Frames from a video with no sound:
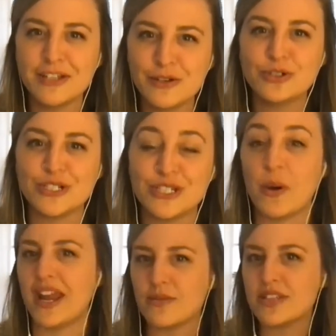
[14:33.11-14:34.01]
You should do
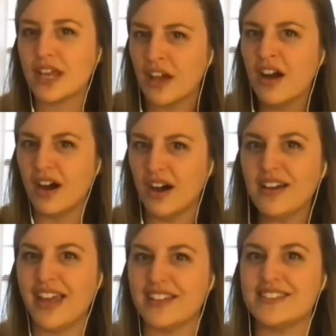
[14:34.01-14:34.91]
it. And I was like,
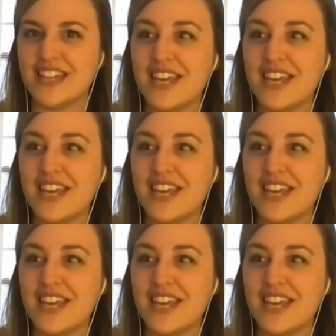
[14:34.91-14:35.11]
okay, Steve.